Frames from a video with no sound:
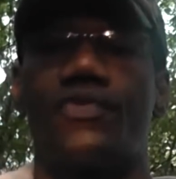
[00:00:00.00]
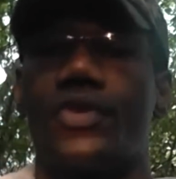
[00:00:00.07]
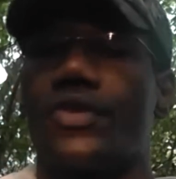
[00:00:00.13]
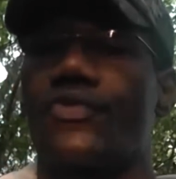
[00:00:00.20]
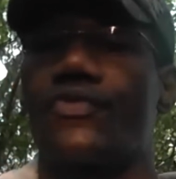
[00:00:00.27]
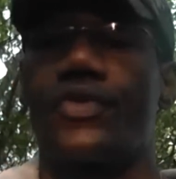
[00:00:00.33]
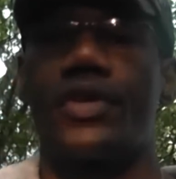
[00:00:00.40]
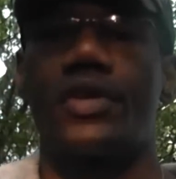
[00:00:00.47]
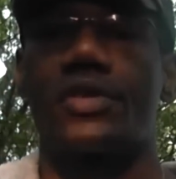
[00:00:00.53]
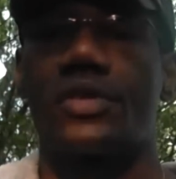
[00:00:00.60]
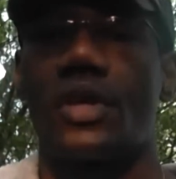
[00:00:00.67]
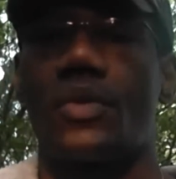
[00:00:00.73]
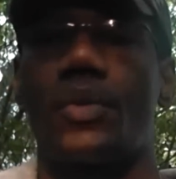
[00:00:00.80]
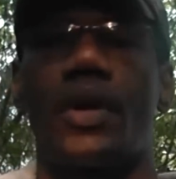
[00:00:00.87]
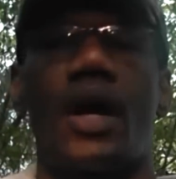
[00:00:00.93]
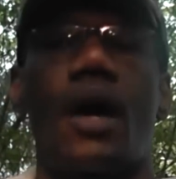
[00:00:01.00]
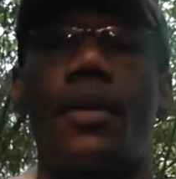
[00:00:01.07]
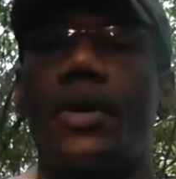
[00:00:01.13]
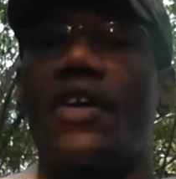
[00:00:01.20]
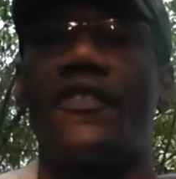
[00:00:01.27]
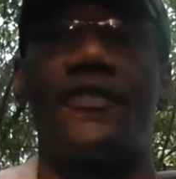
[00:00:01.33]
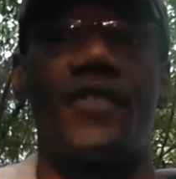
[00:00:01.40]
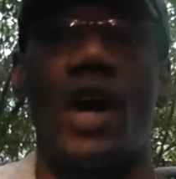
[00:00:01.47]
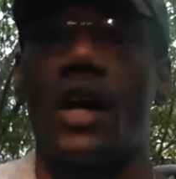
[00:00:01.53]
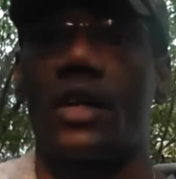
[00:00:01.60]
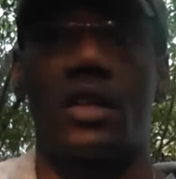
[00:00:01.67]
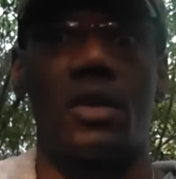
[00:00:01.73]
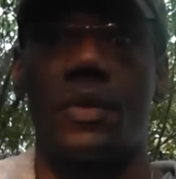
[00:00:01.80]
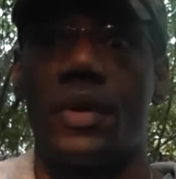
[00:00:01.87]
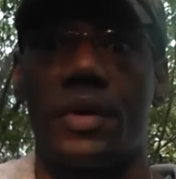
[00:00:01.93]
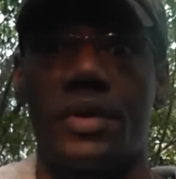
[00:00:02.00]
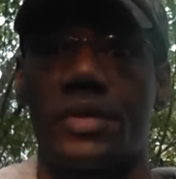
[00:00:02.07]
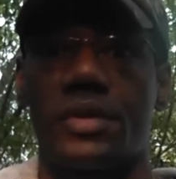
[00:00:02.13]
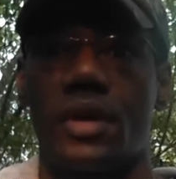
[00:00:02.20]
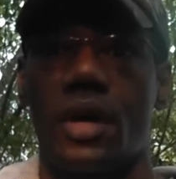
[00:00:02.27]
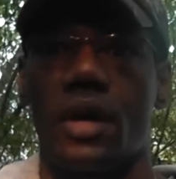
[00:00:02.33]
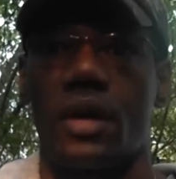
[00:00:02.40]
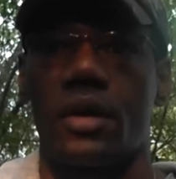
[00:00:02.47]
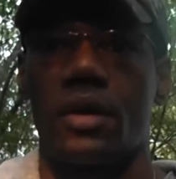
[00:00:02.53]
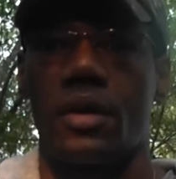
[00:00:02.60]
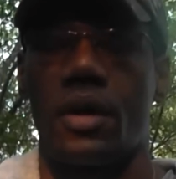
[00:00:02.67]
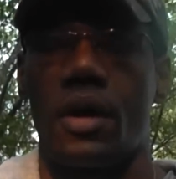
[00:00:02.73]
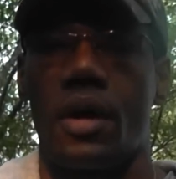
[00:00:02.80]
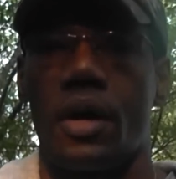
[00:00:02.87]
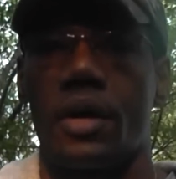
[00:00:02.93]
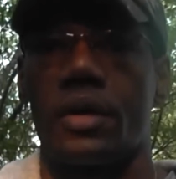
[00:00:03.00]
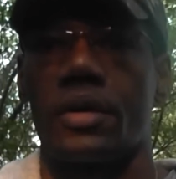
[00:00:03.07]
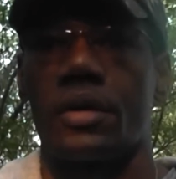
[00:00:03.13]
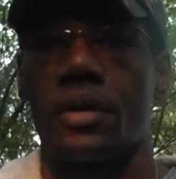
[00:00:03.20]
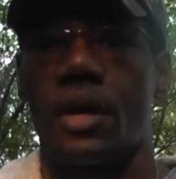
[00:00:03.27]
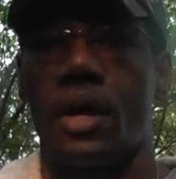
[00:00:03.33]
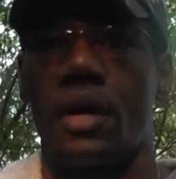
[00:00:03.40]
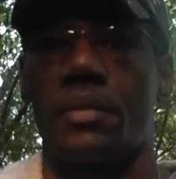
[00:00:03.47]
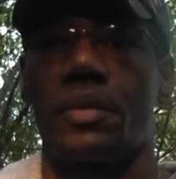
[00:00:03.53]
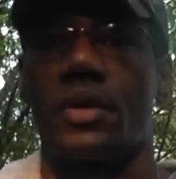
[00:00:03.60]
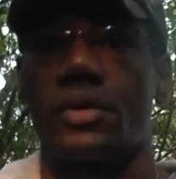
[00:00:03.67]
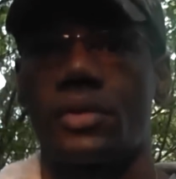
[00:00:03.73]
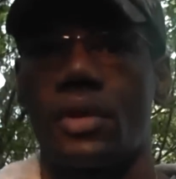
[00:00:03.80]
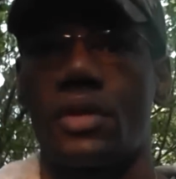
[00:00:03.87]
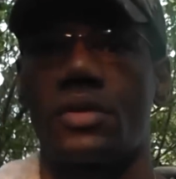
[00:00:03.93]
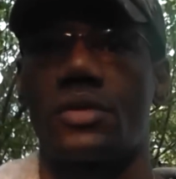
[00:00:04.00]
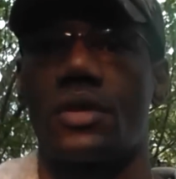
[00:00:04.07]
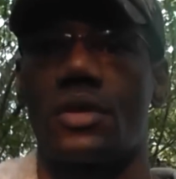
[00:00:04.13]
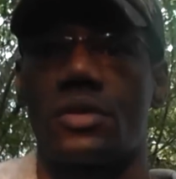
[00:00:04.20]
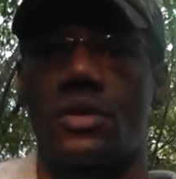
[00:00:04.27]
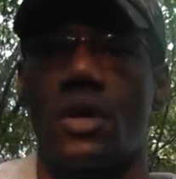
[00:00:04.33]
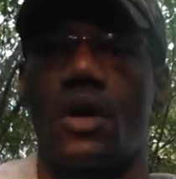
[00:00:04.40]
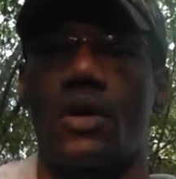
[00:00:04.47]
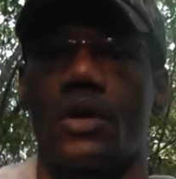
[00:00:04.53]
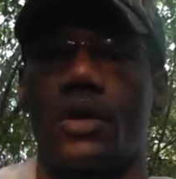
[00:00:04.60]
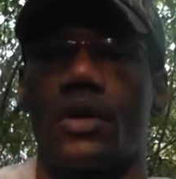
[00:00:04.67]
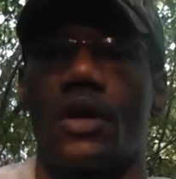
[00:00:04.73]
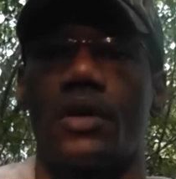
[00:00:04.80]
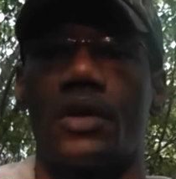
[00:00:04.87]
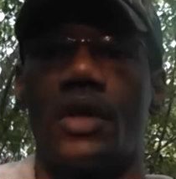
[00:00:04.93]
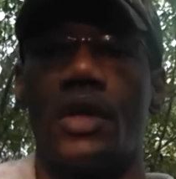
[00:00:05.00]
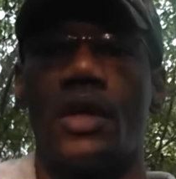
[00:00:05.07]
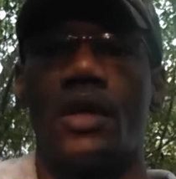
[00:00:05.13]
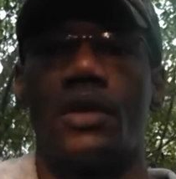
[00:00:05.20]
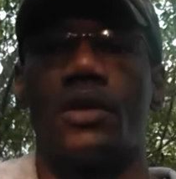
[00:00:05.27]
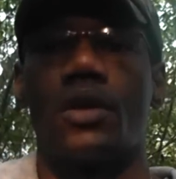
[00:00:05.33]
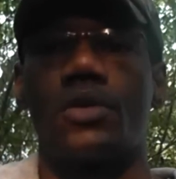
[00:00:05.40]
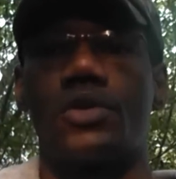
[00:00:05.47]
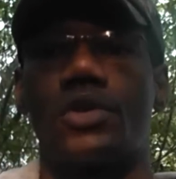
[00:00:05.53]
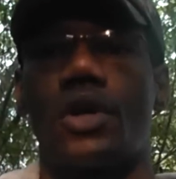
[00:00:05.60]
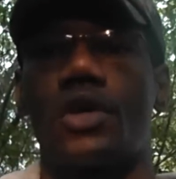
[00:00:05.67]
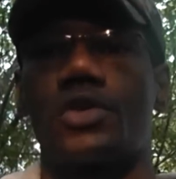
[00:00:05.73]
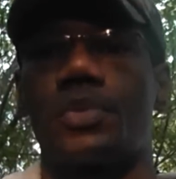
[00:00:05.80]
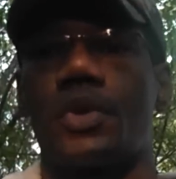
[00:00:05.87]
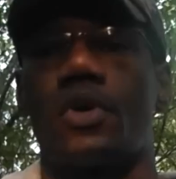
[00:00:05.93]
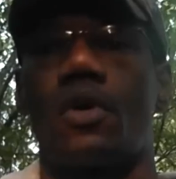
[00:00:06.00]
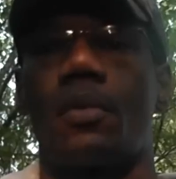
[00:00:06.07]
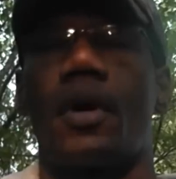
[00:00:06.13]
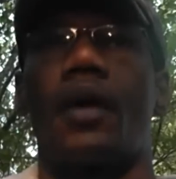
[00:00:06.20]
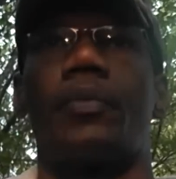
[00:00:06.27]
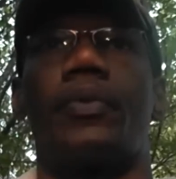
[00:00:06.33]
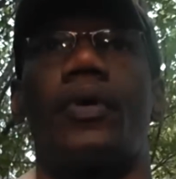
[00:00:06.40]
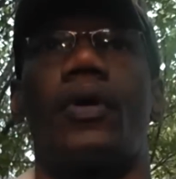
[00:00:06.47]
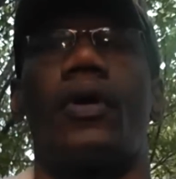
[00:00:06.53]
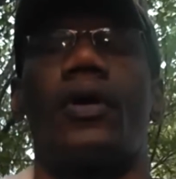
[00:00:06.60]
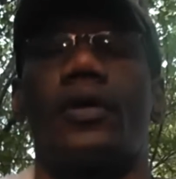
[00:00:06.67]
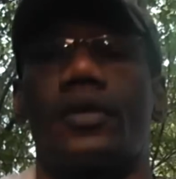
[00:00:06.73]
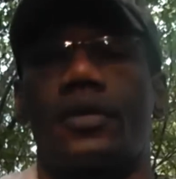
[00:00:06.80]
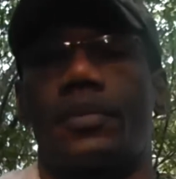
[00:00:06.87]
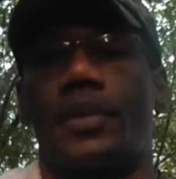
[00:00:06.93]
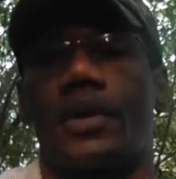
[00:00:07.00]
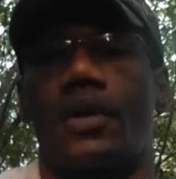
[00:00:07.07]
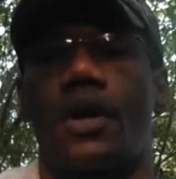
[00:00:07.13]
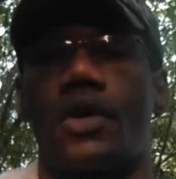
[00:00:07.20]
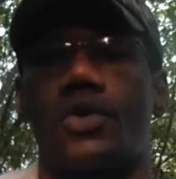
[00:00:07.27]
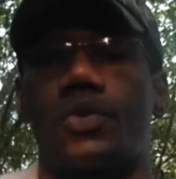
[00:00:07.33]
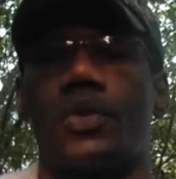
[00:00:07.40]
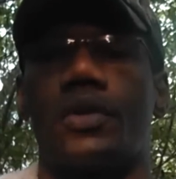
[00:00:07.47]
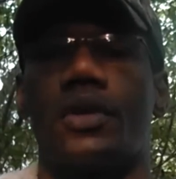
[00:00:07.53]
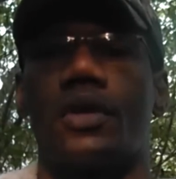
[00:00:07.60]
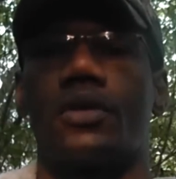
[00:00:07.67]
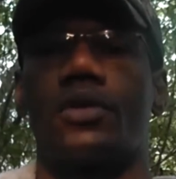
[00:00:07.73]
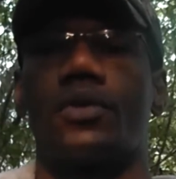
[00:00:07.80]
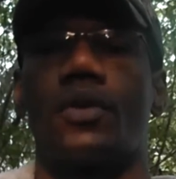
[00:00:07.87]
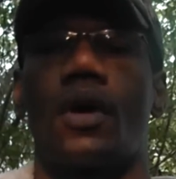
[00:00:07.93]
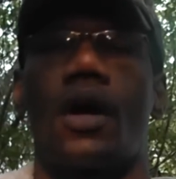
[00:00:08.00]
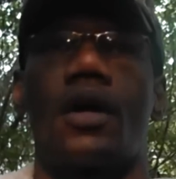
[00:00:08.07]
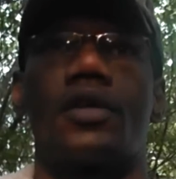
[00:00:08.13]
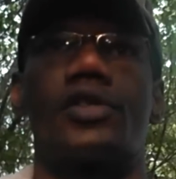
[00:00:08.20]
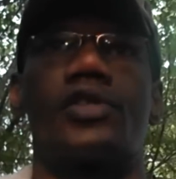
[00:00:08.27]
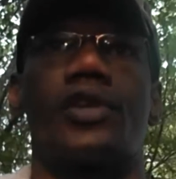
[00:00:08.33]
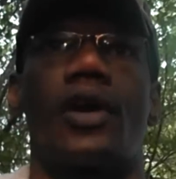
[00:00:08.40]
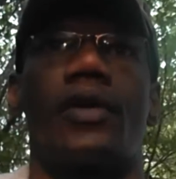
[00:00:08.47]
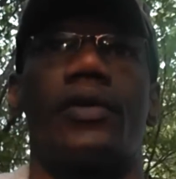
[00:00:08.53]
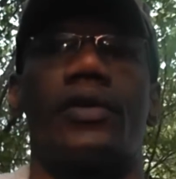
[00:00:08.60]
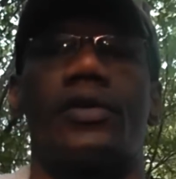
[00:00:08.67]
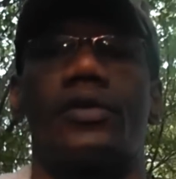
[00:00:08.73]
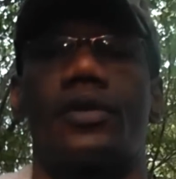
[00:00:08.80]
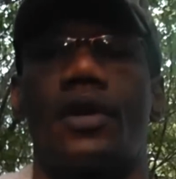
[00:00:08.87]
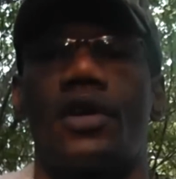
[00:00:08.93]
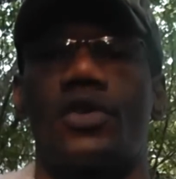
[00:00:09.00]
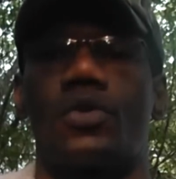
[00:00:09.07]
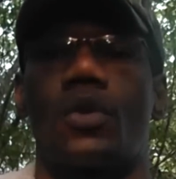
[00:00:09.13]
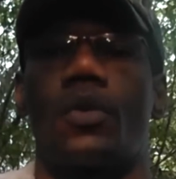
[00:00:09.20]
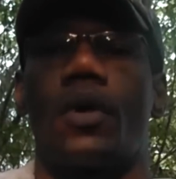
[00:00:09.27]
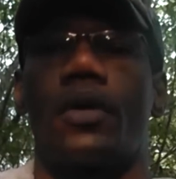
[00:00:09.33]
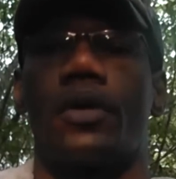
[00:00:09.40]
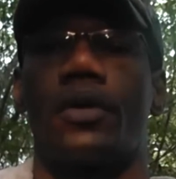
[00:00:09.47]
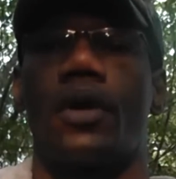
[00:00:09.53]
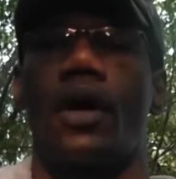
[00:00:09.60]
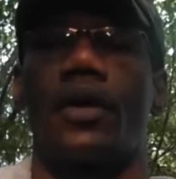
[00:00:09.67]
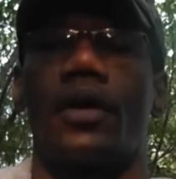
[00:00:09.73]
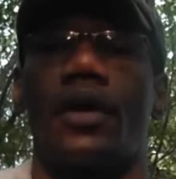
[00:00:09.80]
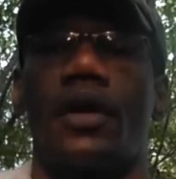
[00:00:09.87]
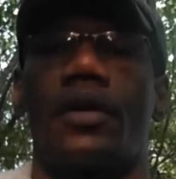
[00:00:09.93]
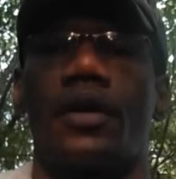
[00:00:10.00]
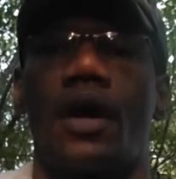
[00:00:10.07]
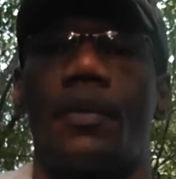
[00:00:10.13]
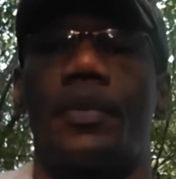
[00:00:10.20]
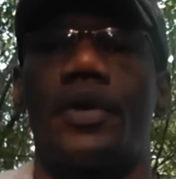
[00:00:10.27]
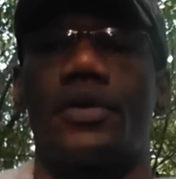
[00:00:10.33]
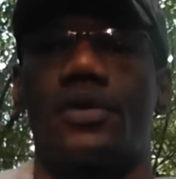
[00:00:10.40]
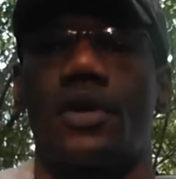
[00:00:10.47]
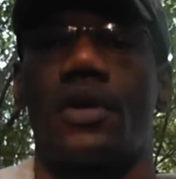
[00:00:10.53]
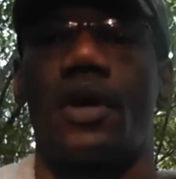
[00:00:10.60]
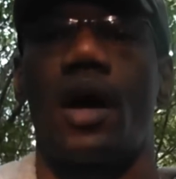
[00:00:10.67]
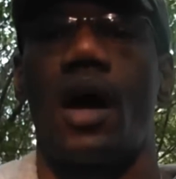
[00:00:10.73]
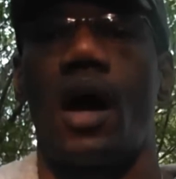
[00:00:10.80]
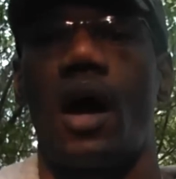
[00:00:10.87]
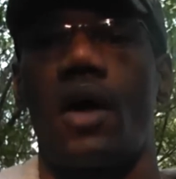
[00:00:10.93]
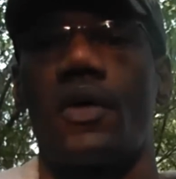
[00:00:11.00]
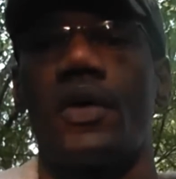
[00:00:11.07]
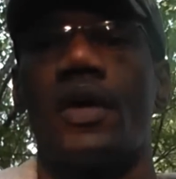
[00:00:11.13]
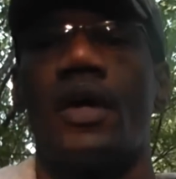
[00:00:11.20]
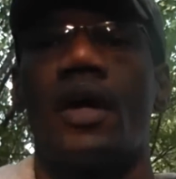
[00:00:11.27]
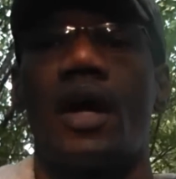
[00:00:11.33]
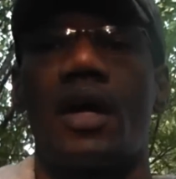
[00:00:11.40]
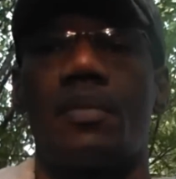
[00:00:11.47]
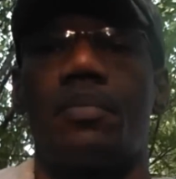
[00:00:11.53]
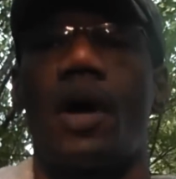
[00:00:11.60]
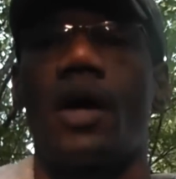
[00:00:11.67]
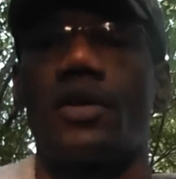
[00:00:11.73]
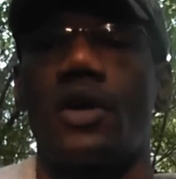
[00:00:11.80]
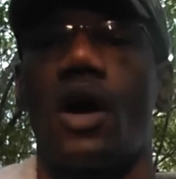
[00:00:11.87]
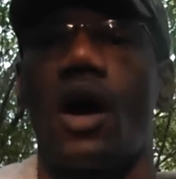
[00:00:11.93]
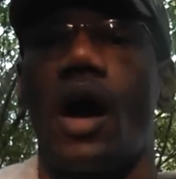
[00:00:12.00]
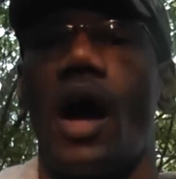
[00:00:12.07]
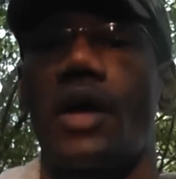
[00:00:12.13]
Feel free to say whatever the fuck you want to say, all right? And it's all good, no judgment on my part, because we need to share these things with one another and help each other out. And by y'all